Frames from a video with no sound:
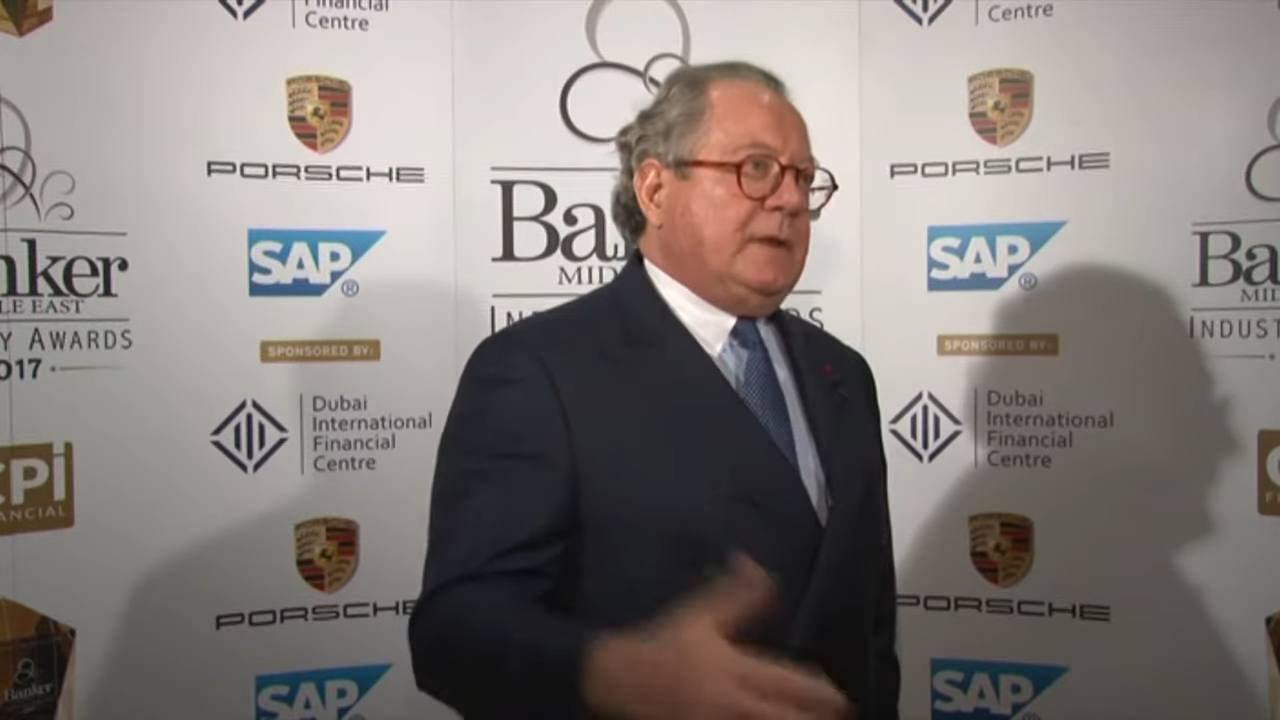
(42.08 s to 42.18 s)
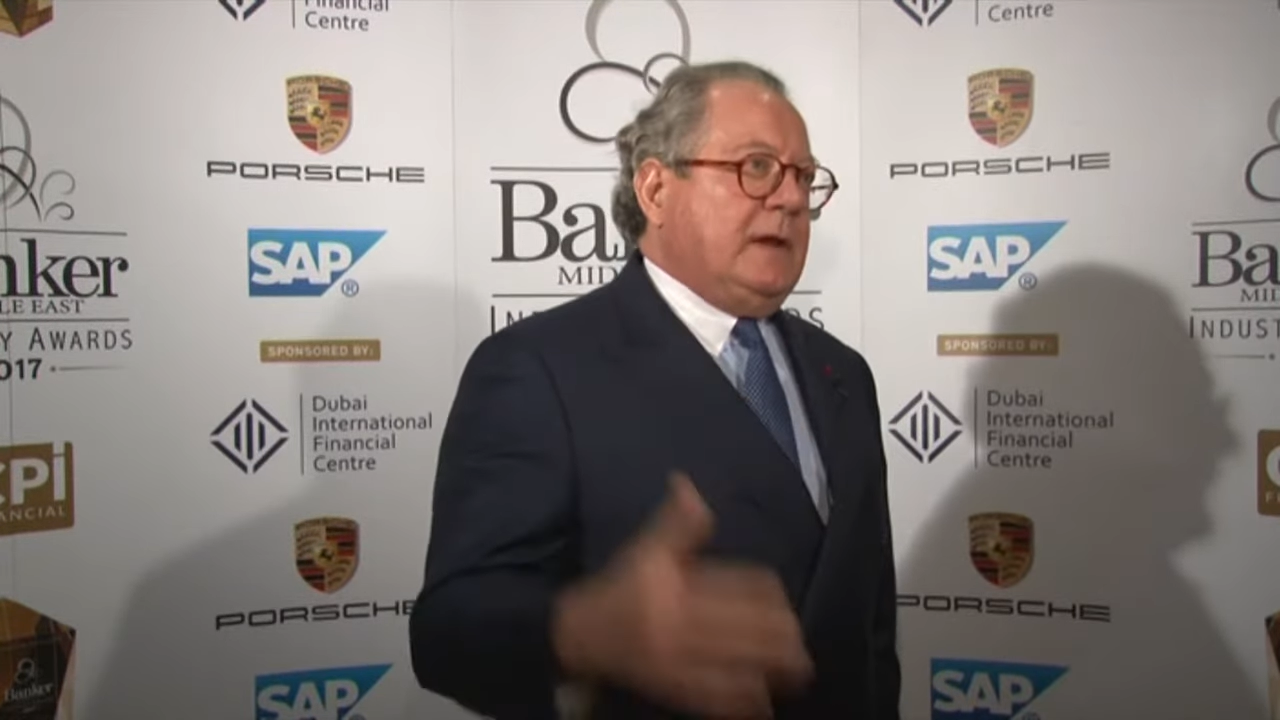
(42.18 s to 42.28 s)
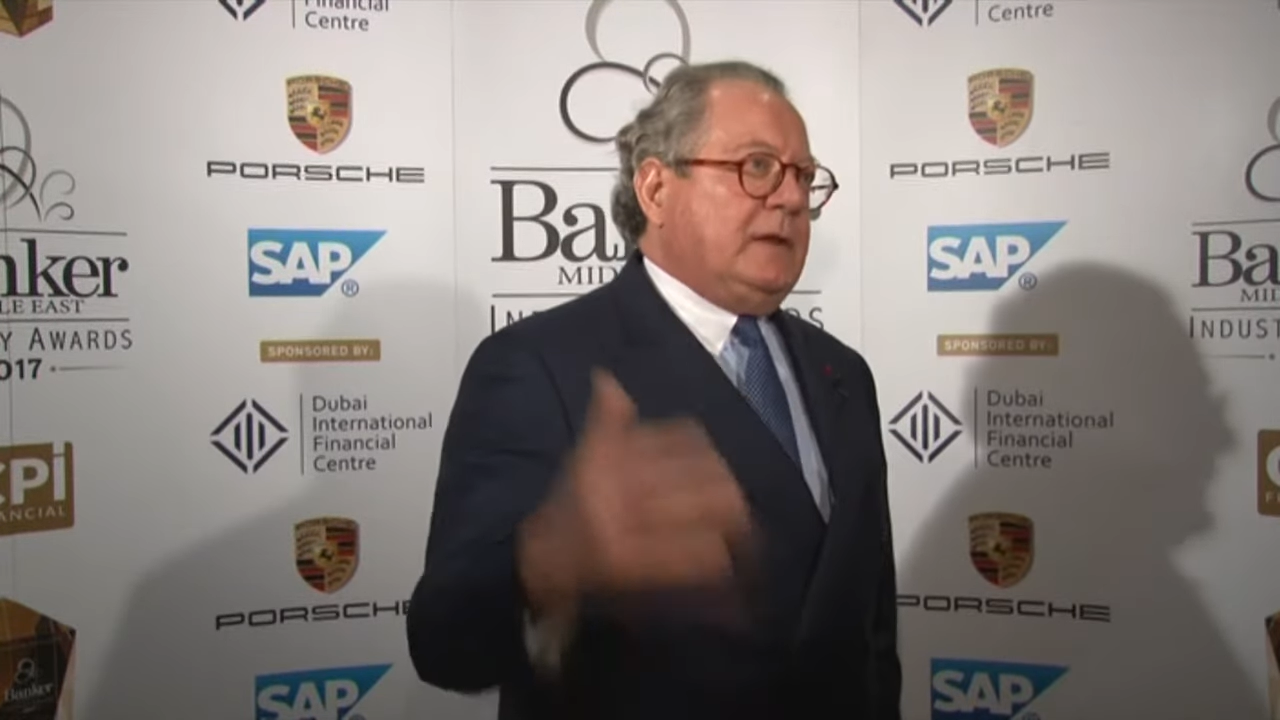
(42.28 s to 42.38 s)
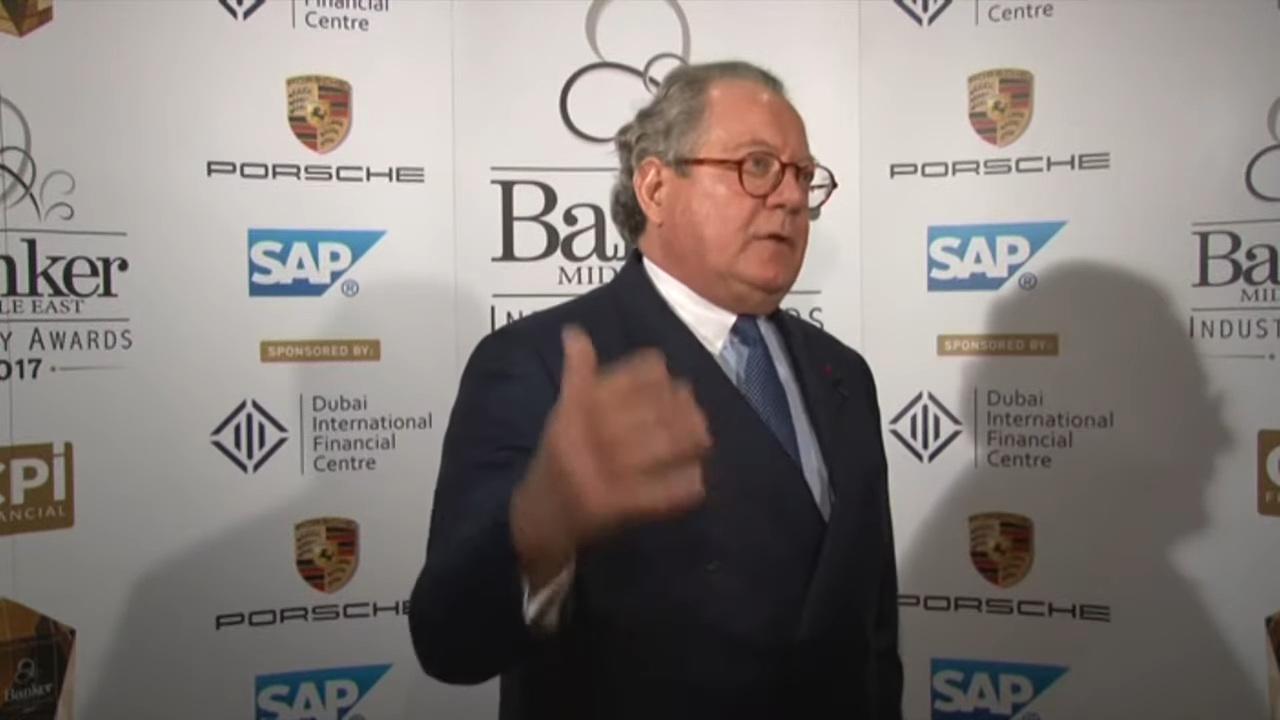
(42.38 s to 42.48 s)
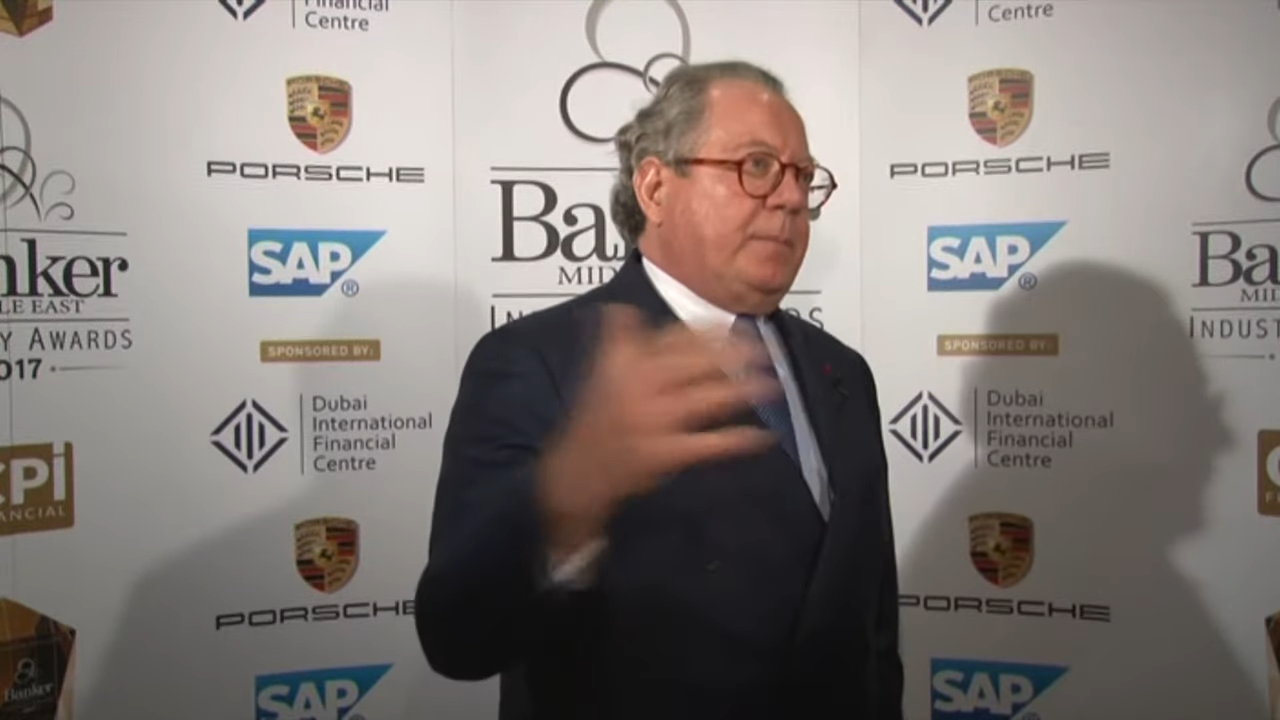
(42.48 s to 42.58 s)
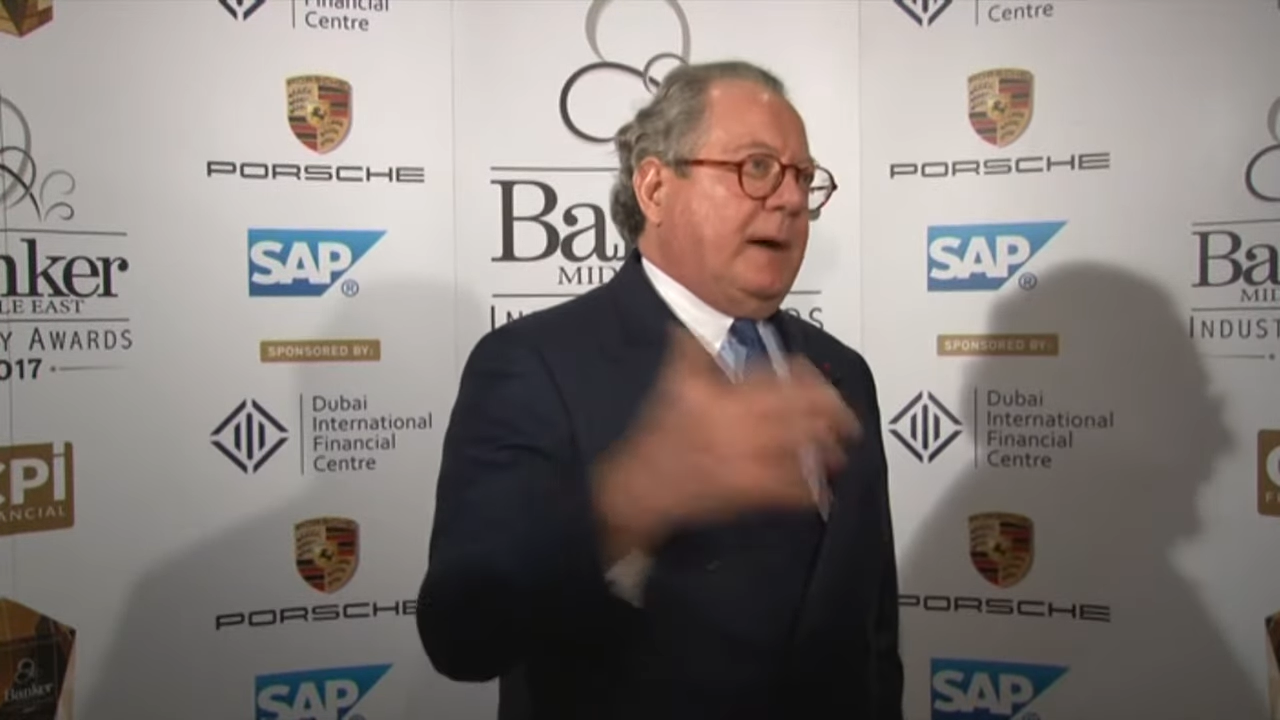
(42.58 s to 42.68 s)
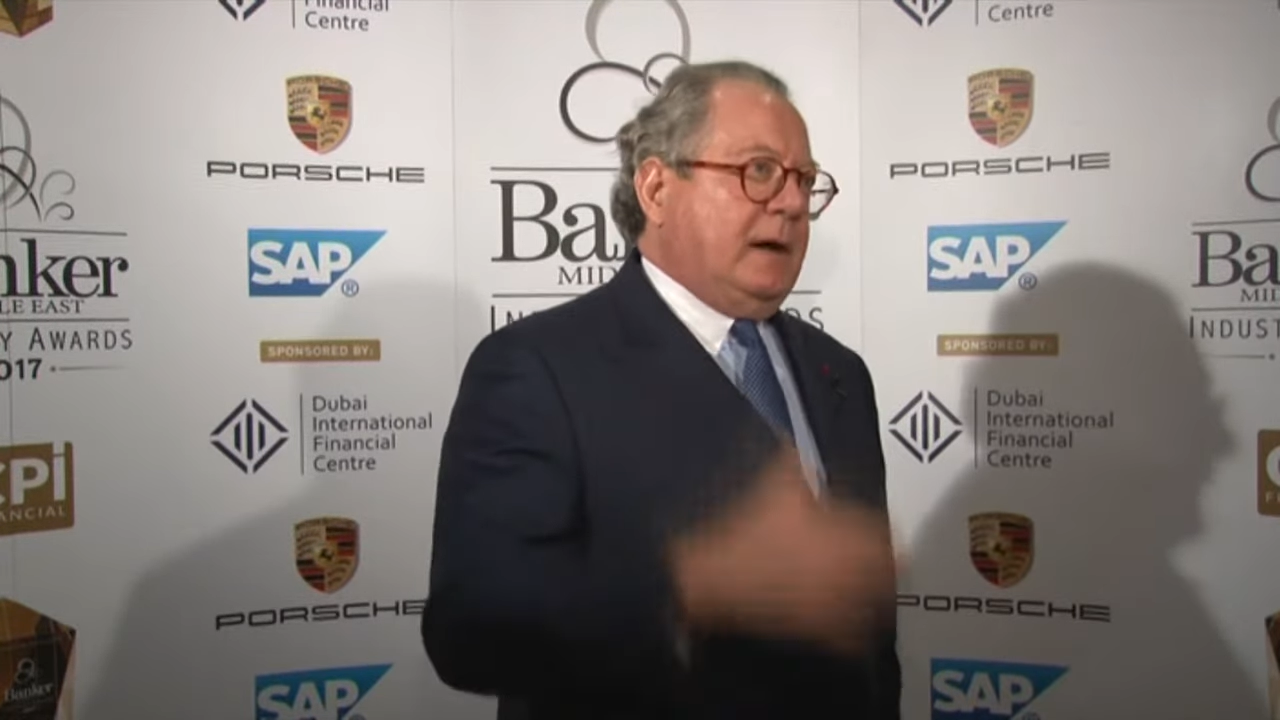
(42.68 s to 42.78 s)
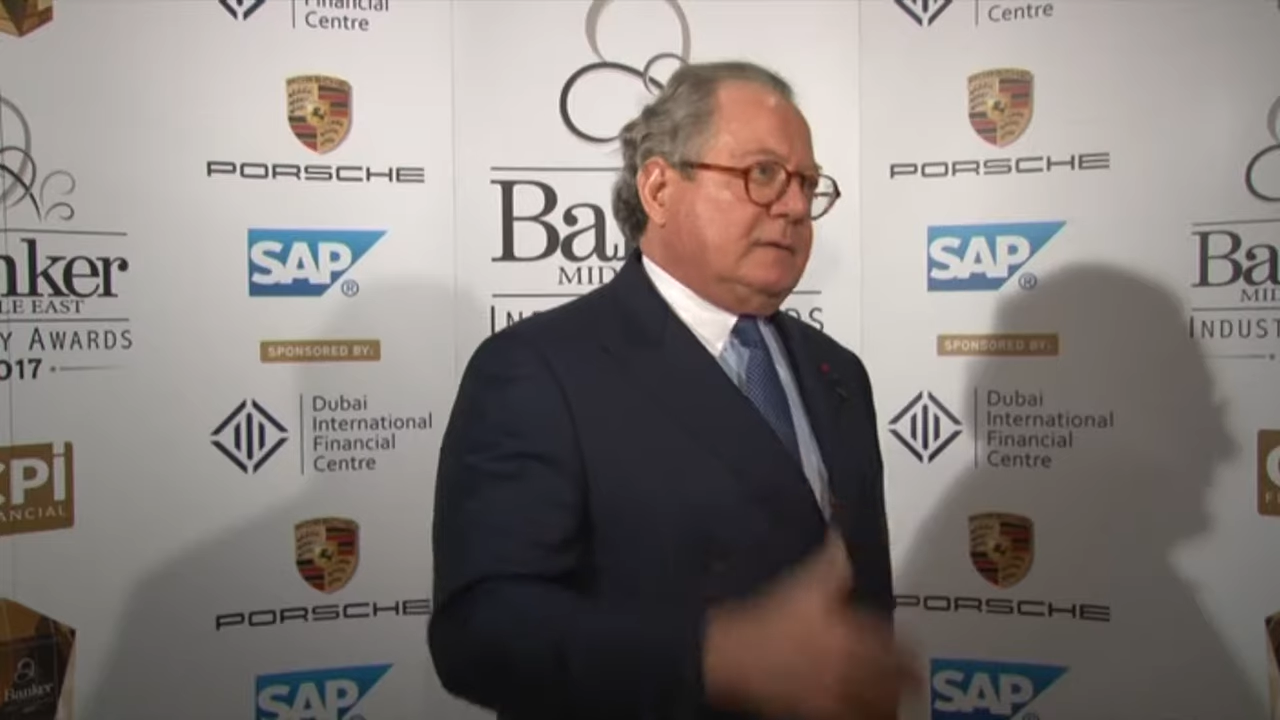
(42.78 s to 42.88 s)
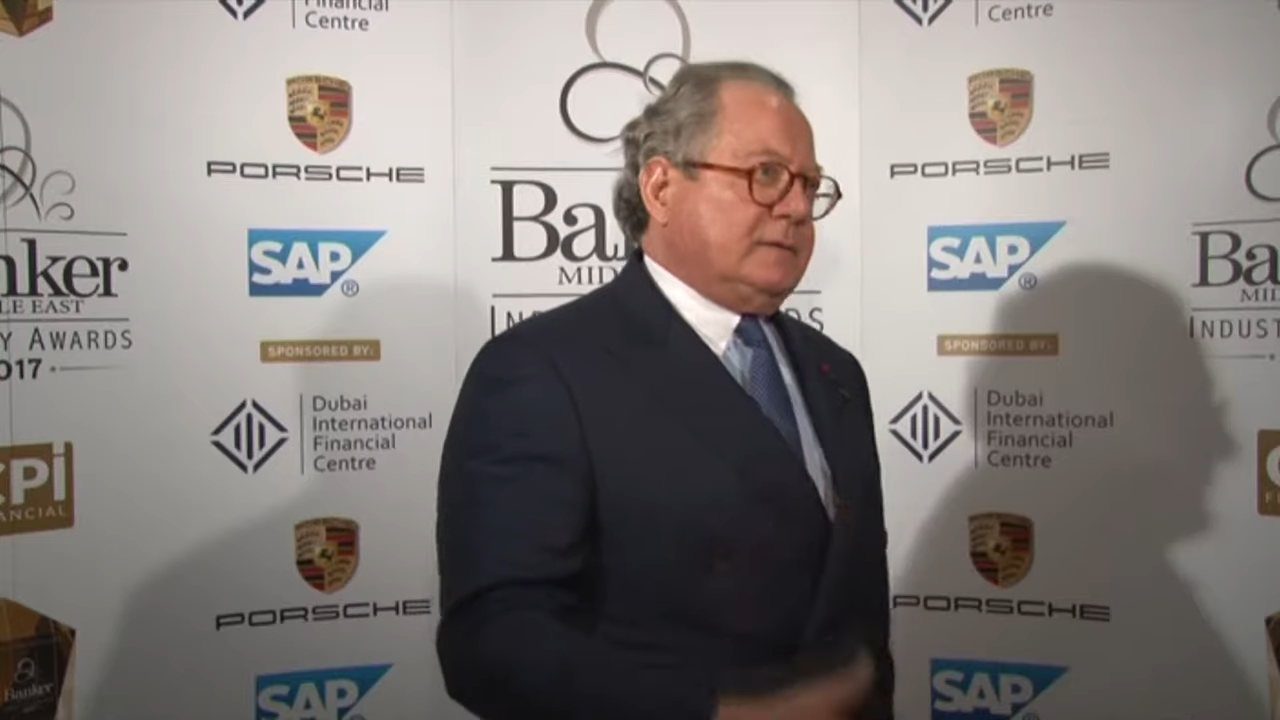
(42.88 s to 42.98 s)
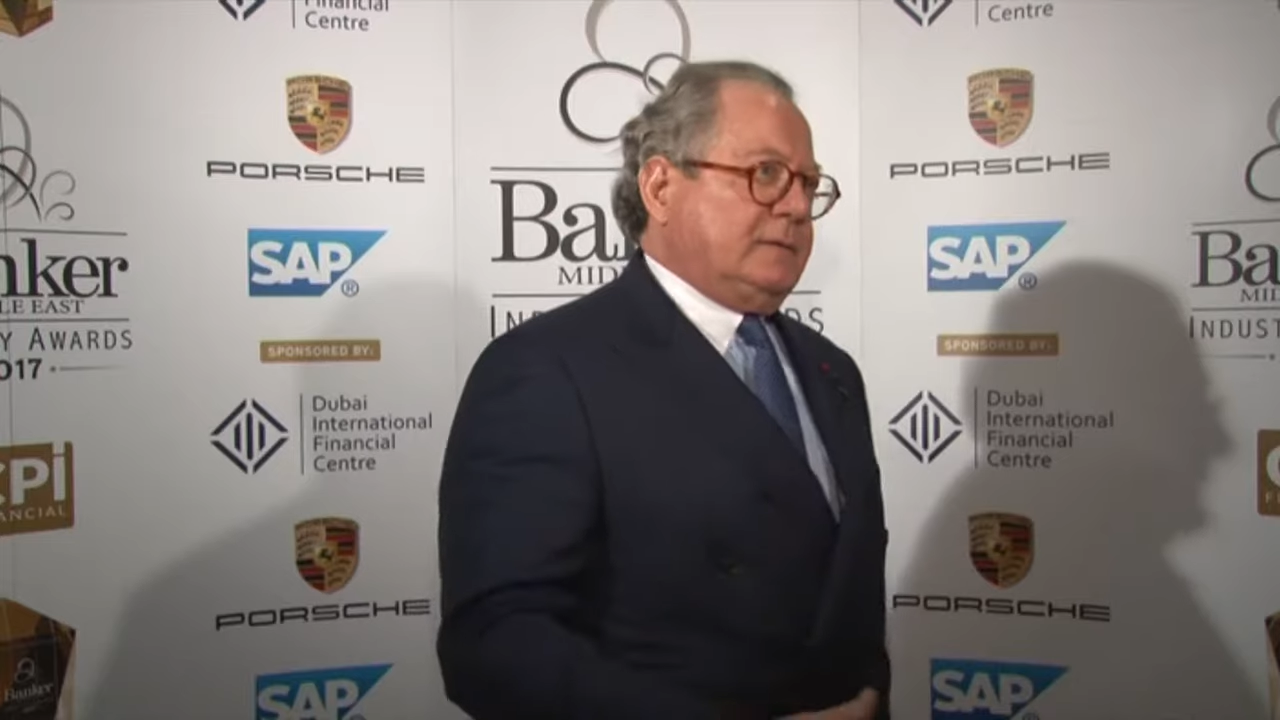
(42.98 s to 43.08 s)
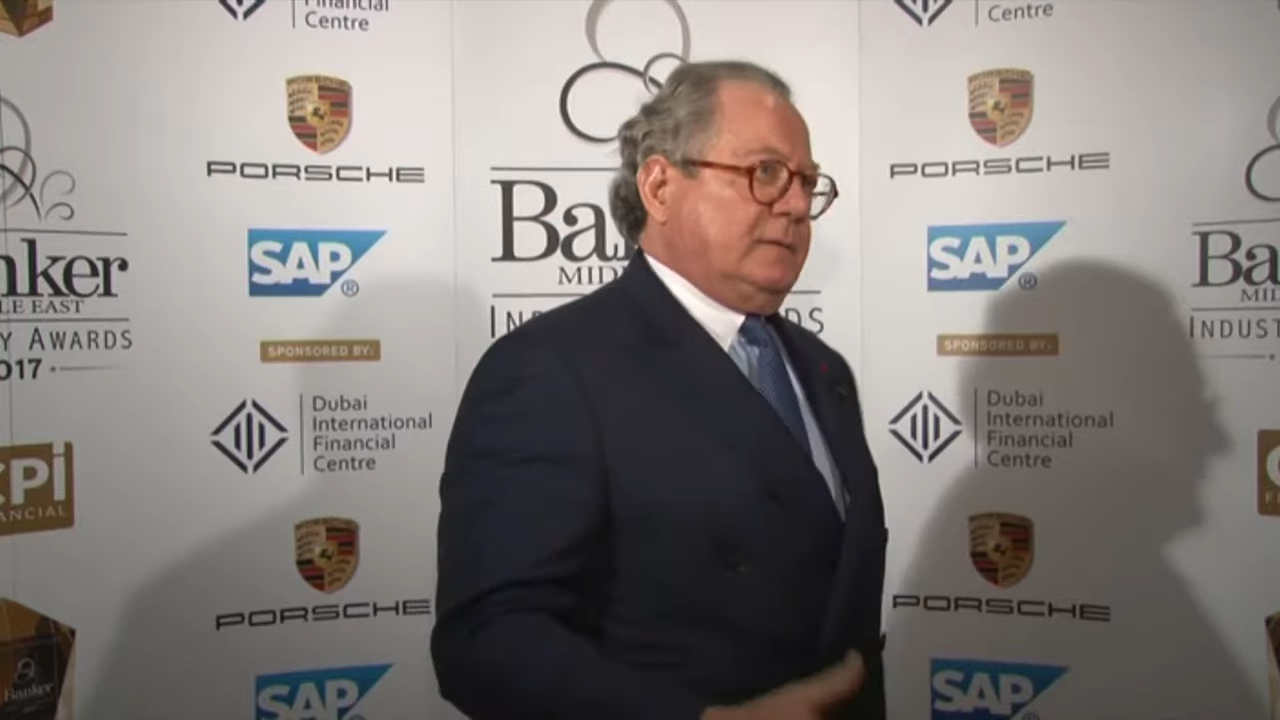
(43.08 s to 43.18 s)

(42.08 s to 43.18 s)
did in the past